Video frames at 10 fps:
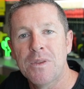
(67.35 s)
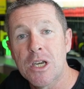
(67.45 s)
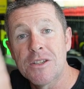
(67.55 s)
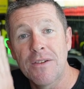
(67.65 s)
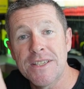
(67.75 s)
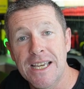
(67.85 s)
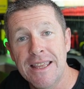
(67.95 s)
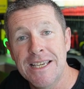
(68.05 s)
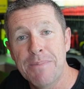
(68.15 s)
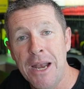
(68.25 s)
Because obviously
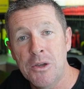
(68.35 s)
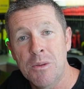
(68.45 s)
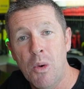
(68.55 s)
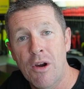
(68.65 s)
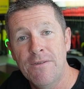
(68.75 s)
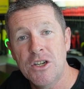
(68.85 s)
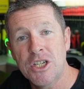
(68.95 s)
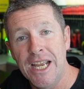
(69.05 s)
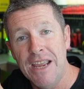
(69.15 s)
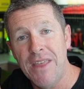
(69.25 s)
these panels are more
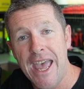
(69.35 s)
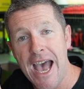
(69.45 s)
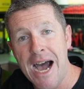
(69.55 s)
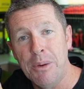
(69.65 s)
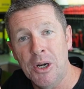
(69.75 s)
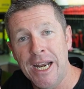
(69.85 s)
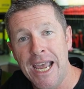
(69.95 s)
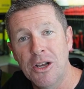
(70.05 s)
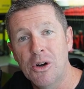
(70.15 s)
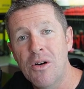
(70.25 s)
efficient if they're up on an
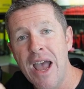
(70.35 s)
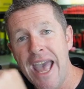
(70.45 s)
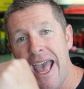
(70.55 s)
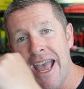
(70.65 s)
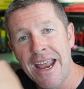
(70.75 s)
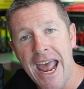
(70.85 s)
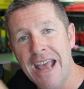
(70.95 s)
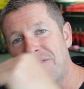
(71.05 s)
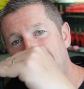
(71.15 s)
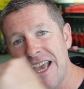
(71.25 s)
angle
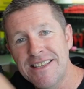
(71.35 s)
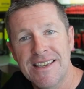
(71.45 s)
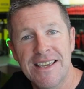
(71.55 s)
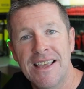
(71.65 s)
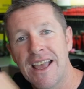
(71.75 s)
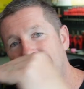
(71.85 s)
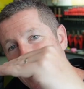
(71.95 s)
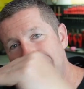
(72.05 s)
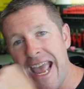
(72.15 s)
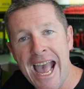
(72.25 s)
and facing
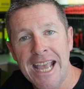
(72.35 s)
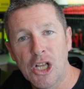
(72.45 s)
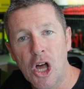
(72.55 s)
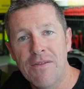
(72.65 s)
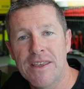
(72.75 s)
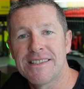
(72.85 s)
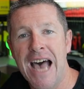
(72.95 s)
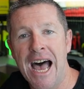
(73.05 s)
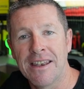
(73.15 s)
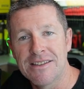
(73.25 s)
the angle of the
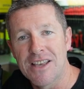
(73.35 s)
sun,